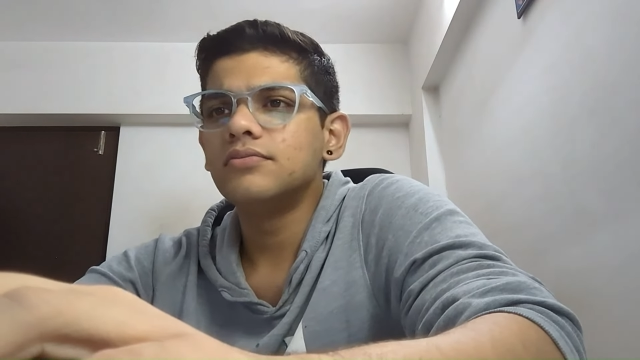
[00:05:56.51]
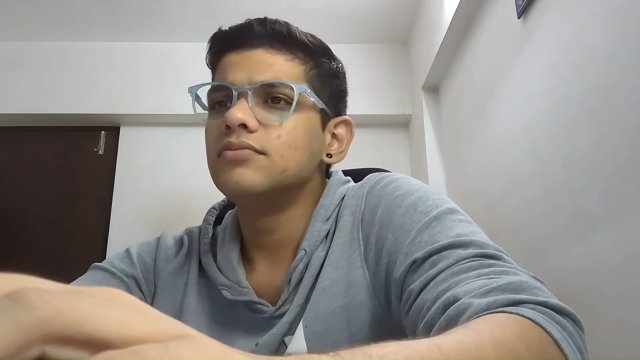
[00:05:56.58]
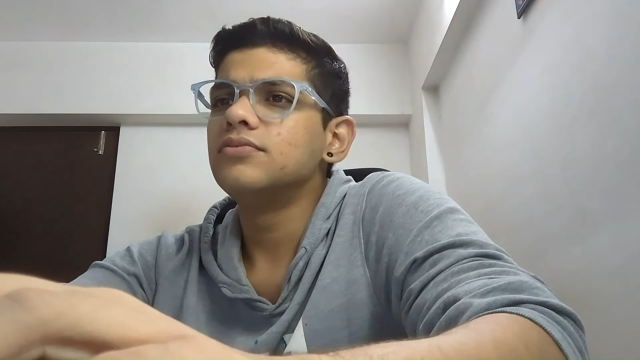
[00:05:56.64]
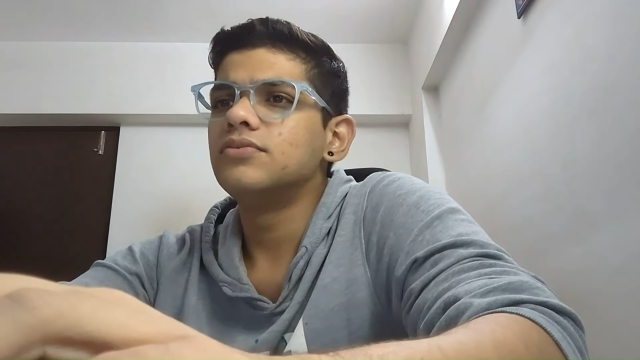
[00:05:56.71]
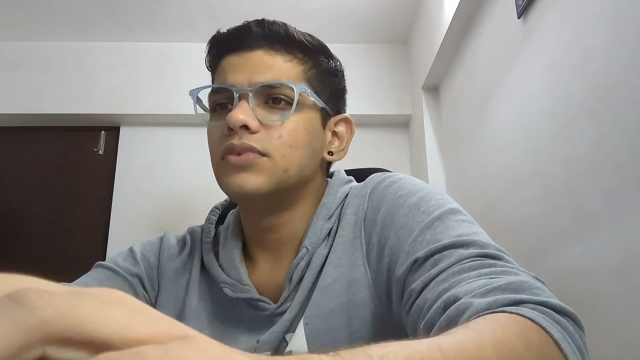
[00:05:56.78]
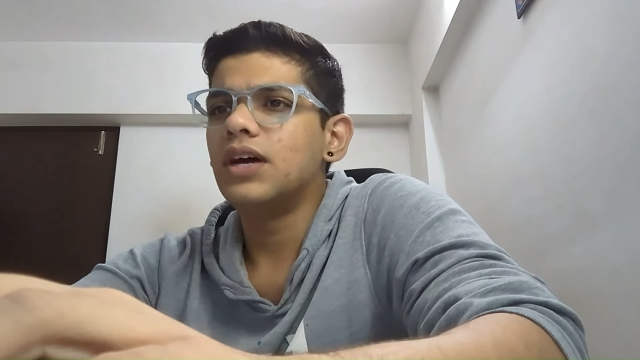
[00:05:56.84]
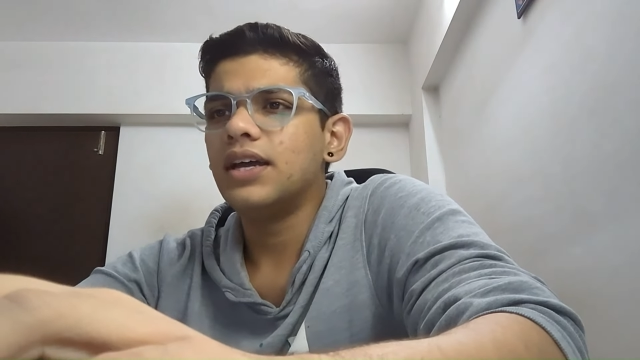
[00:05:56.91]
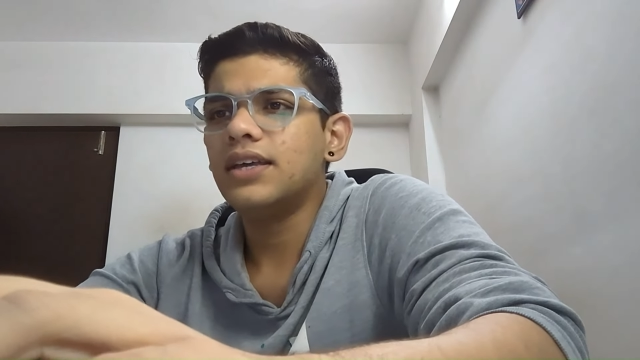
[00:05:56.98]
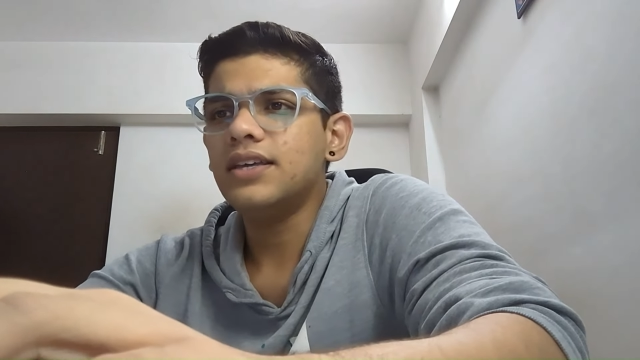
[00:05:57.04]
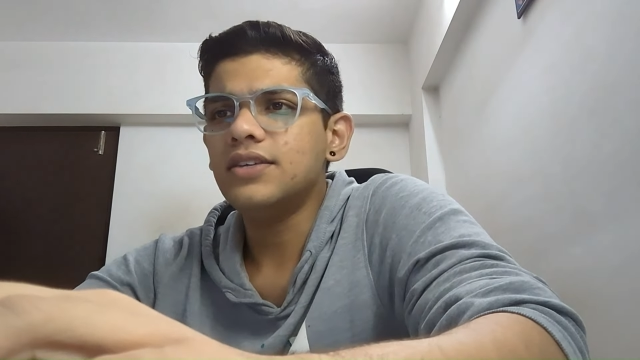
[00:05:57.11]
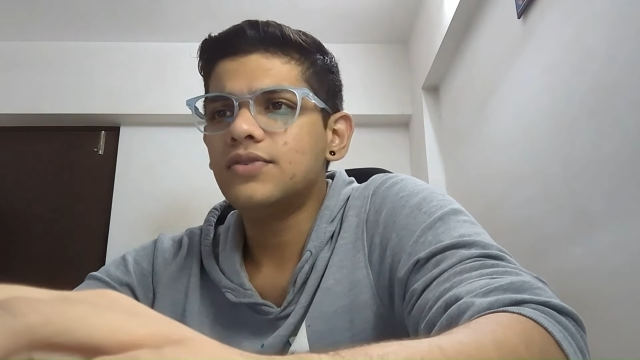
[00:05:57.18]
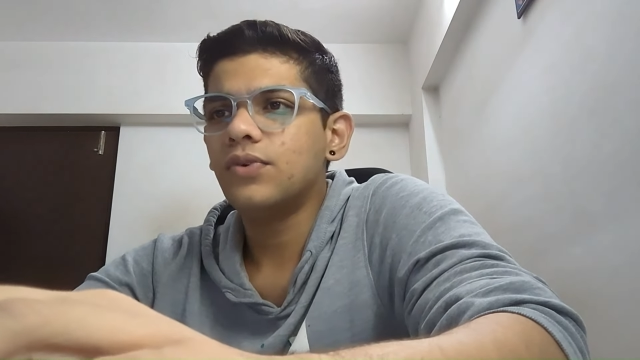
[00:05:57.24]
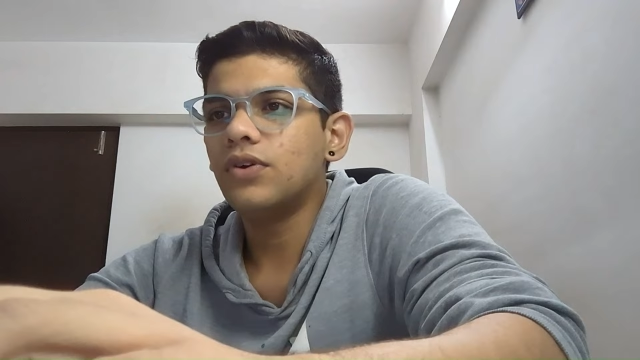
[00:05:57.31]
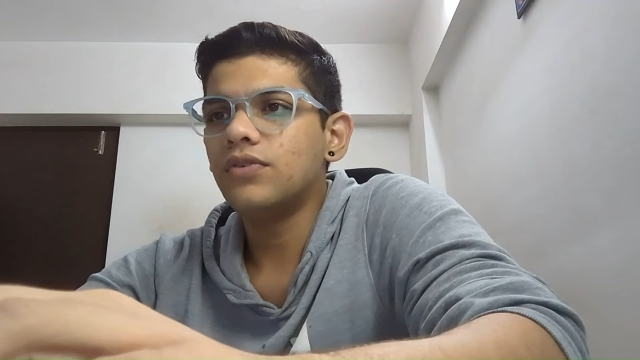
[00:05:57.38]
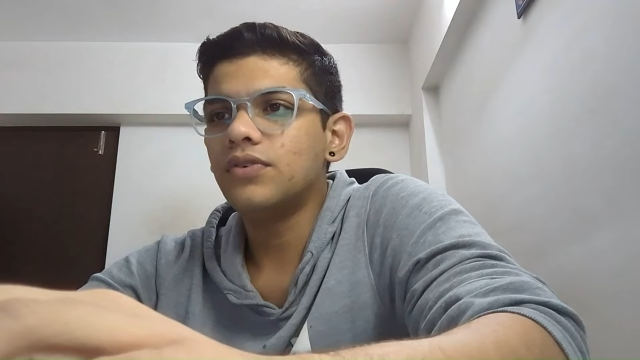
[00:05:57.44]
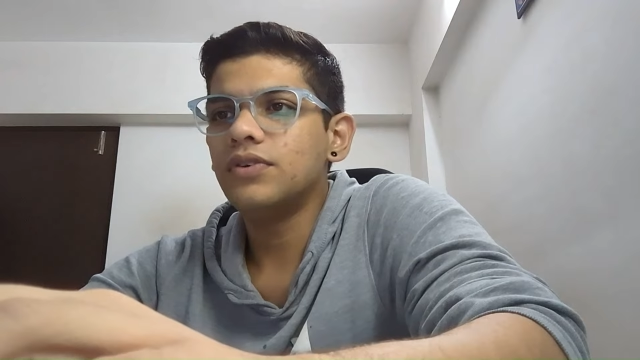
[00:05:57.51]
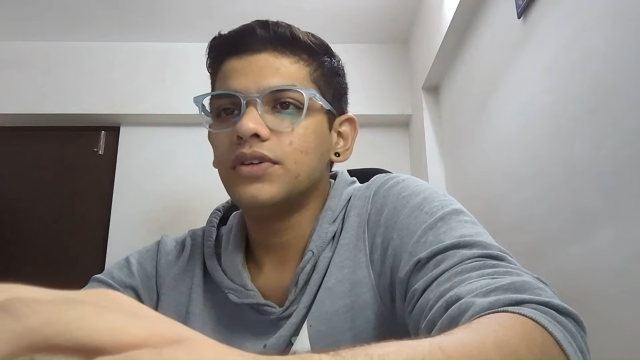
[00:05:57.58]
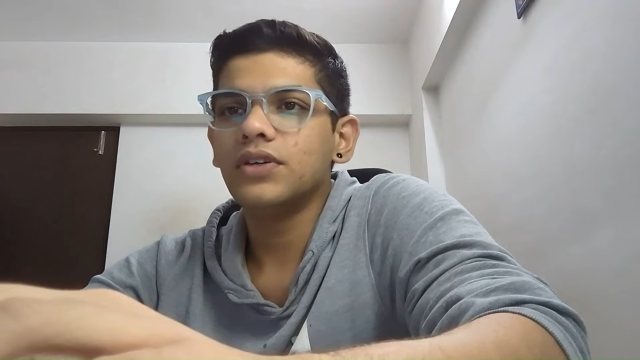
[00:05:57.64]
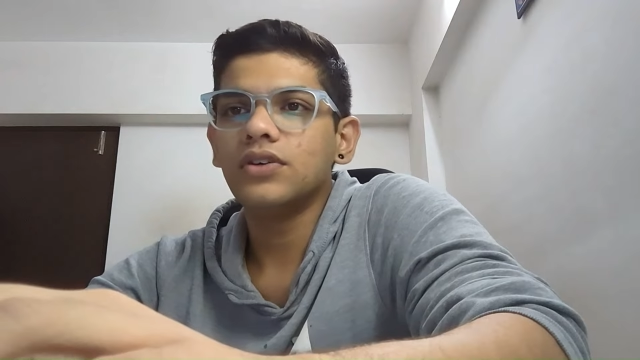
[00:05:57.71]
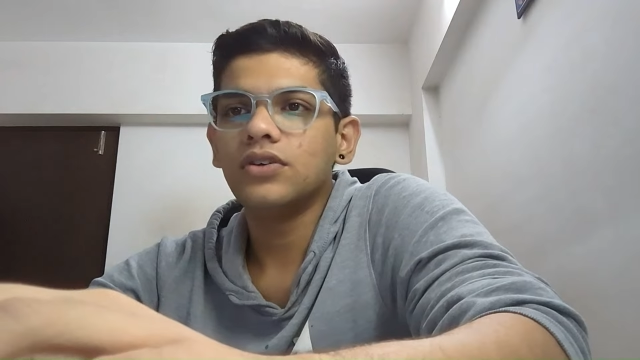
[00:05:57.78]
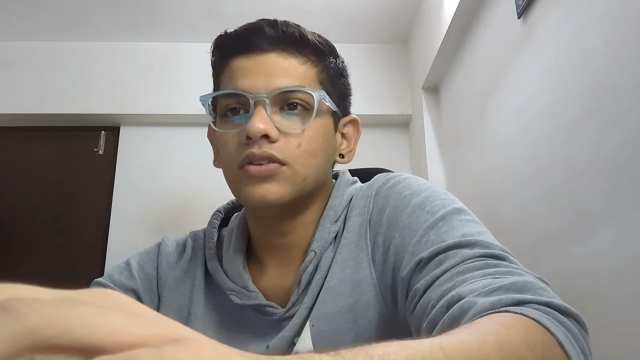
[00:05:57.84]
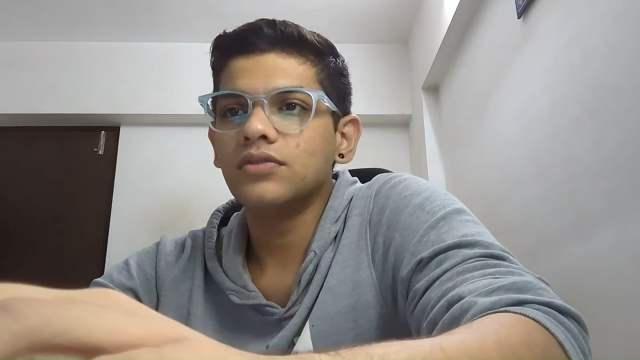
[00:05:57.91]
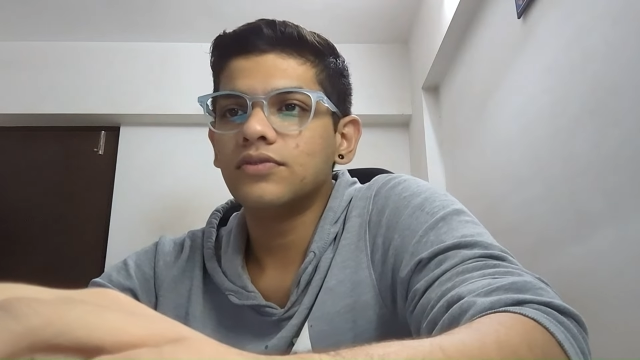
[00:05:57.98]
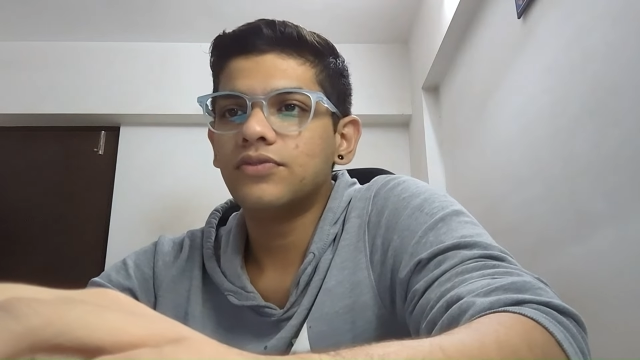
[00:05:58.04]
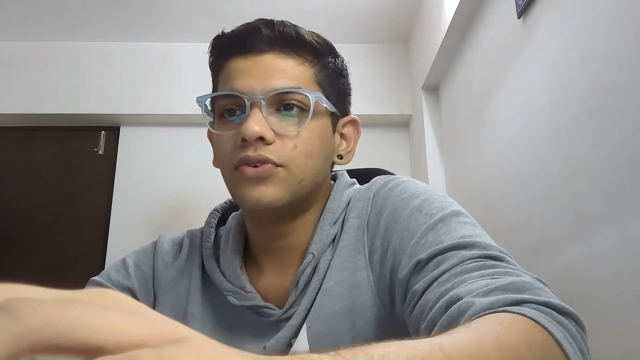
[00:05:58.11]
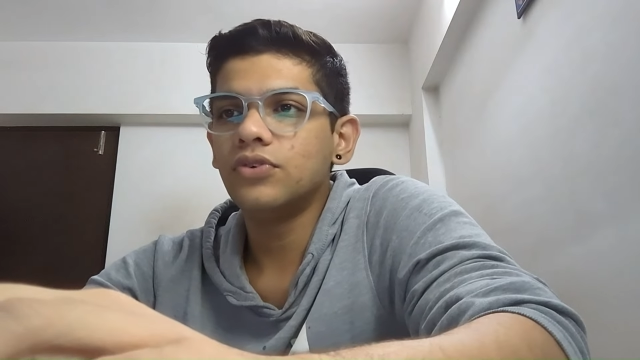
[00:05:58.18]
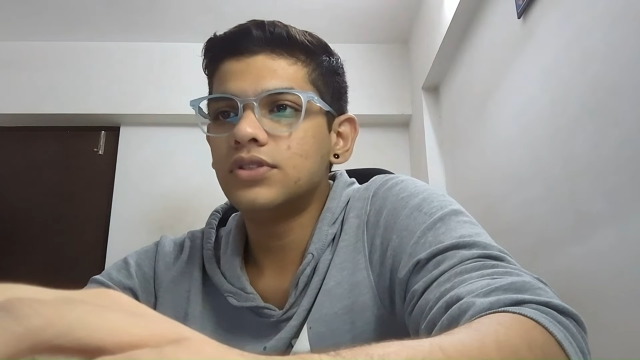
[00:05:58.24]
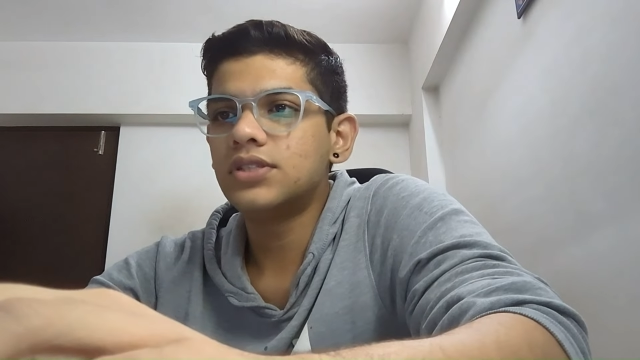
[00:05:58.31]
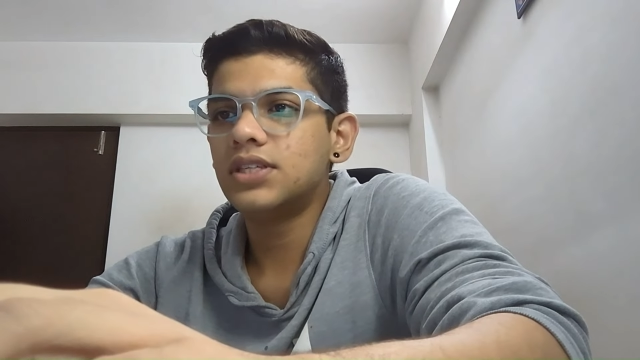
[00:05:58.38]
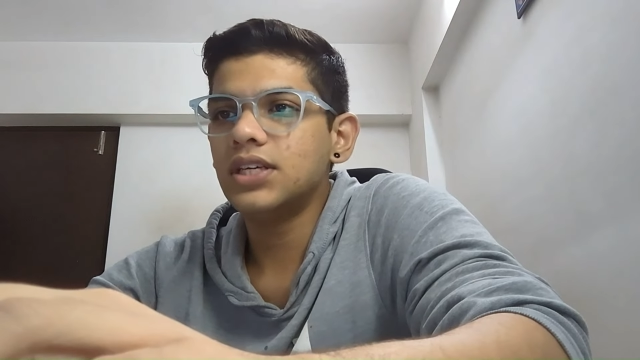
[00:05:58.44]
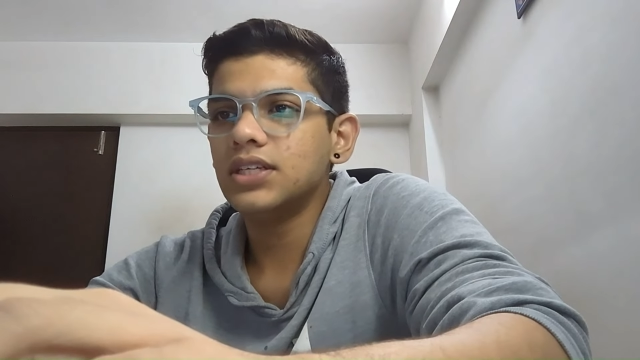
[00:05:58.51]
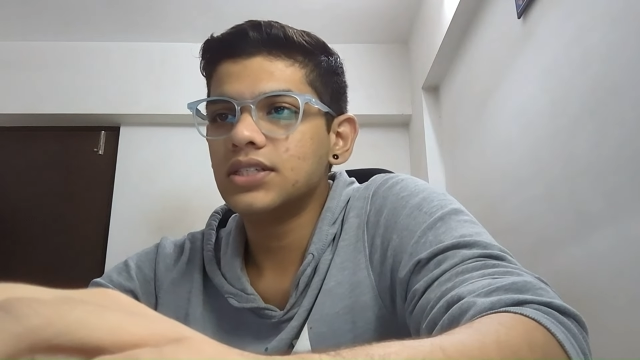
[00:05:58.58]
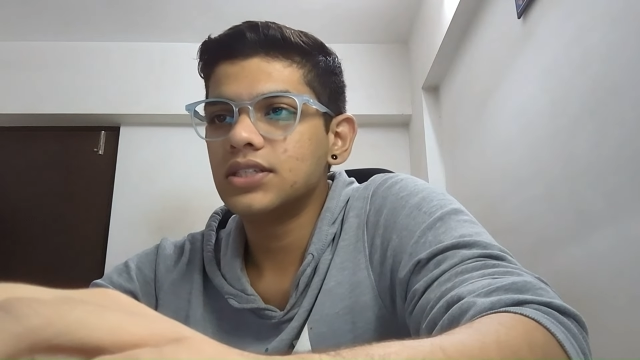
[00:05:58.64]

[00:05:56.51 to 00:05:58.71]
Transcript: I guess, what were you on, fourth stage?